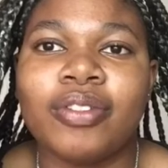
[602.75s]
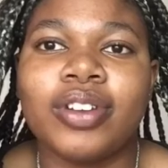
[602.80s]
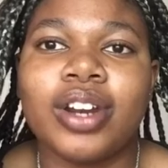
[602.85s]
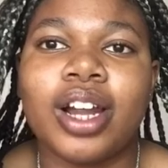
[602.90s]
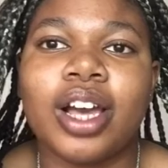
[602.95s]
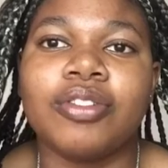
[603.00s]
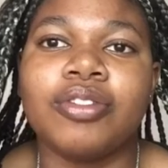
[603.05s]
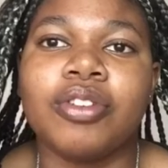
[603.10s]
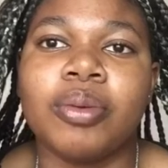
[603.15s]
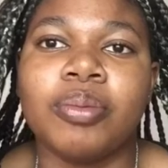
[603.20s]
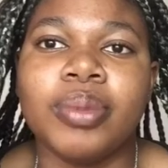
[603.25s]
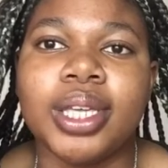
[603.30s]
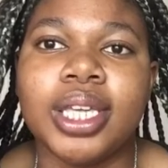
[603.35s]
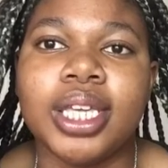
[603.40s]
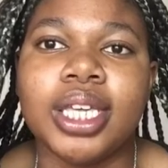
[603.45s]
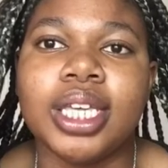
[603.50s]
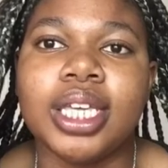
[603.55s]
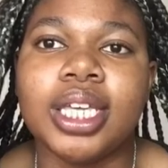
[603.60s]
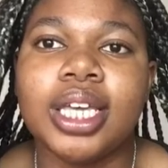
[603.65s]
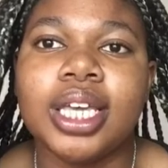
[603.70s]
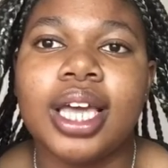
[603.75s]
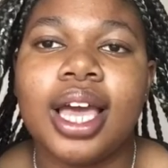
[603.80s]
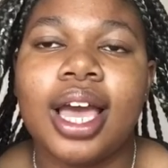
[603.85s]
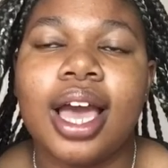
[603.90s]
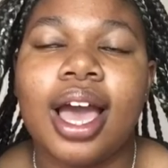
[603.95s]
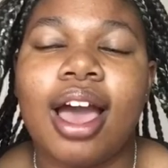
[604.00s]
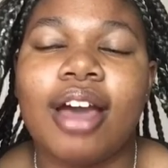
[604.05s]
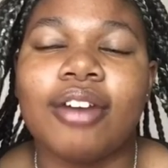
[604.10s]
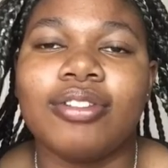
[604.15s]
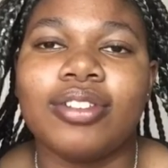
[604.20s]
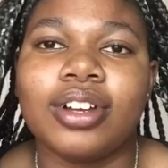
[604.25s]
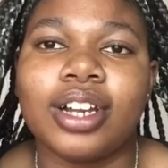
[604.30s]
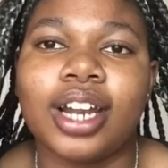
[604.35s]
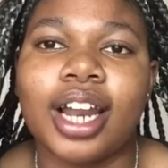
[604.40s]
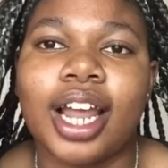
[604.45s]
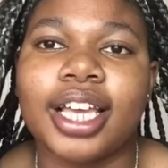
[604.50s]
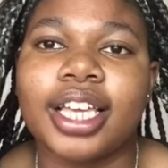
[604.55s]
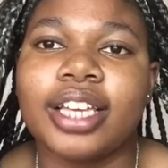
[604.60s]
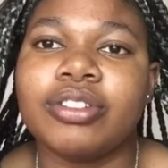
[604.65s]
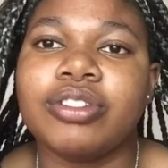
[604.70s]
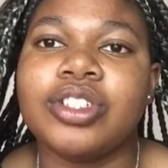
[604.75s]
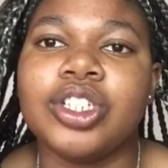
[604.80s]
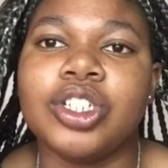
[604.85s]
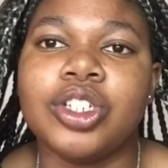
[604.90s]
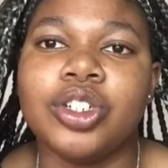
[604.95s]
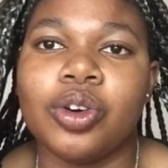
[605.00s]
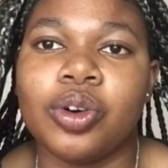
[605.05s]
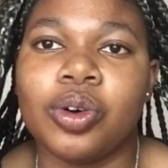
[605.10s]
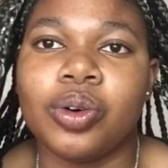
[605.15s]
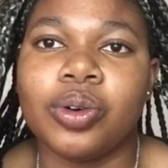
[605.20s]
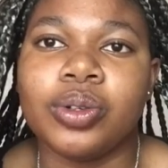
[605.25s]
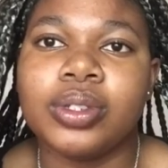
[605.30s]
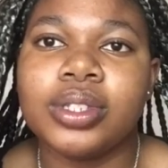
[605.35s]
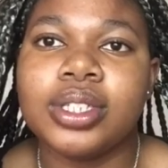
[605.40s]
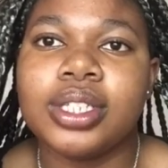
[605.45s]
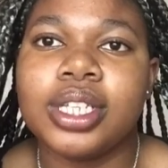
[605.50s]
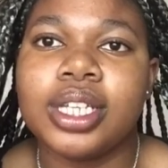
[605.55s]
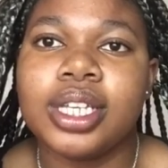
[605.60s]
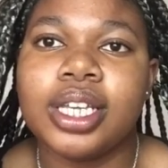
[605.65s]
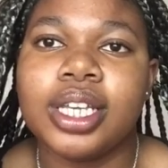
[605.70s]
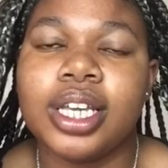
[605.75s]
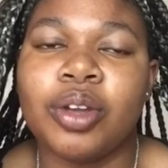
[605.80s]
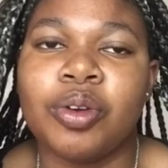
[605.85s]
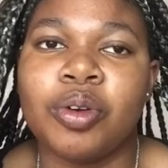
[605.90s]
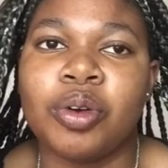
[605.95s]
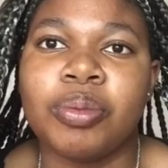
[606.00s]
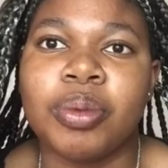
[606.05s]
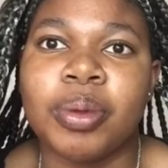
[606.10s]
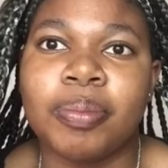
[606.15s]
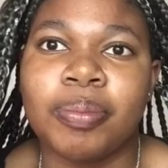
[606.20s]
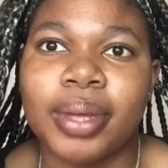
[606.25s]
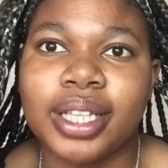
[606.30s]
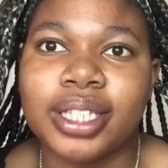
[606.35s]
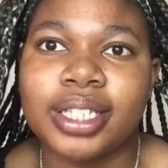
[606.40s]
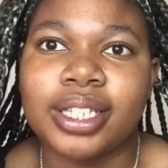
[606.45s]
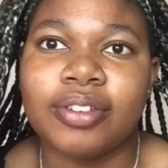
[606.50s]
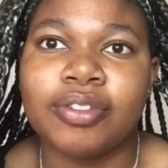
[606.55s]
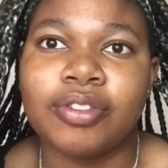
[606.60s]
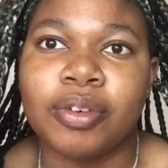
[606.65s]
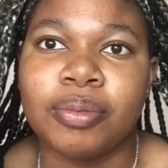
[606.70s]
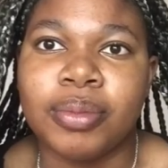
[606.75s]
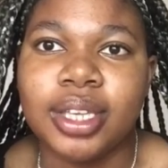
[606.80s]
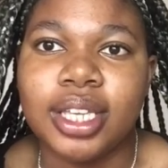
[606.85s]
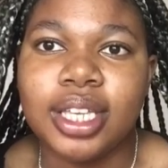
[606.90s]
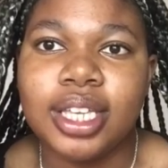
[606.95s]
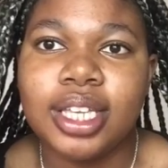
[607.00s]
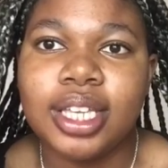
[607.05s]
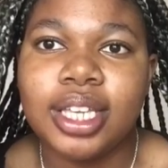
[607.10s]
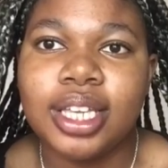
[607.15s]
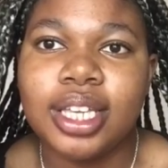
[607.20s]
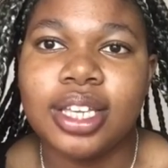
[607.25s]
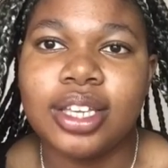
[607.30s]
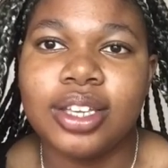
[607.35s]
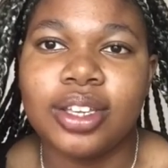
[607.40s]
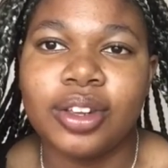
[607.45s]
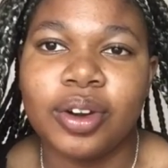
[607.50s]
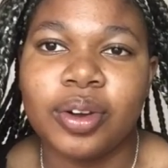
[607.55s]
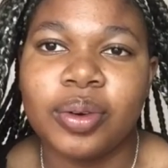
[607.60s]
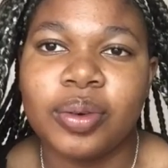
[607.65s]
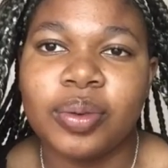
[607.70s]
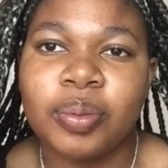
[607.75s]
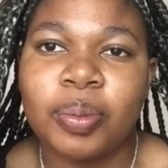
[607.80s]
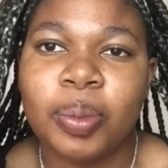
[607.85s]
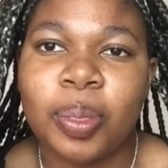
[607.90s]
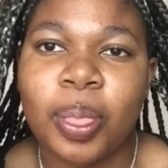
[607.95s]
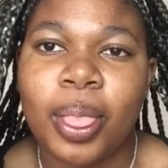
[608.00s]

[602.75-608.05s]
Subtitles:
feel like for me, I felt like if she knows, it would be better for me, you know?